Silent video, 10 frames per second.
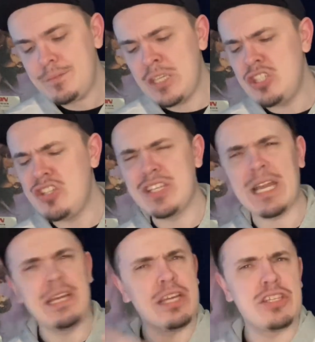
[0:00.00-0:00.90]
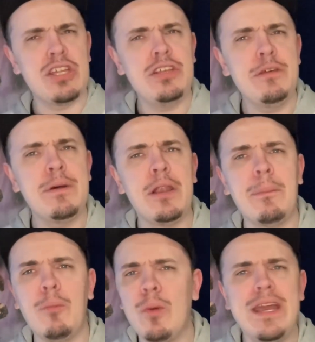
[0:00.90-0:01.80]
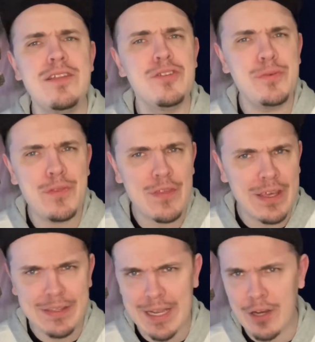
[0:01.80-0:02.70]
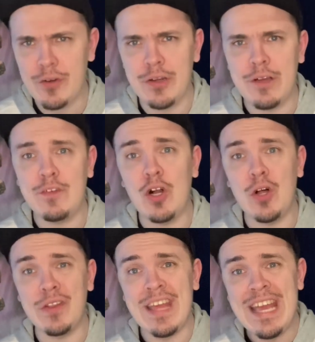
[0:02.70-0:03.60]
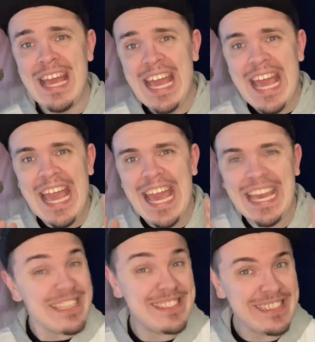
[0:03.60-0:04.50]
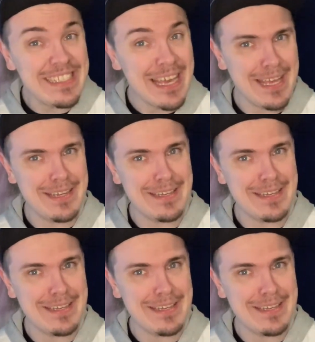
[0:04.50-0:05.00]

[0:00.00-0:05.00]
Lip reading: And she's like, "I'm going to tell you about a brand new thing that I heard of called ACN.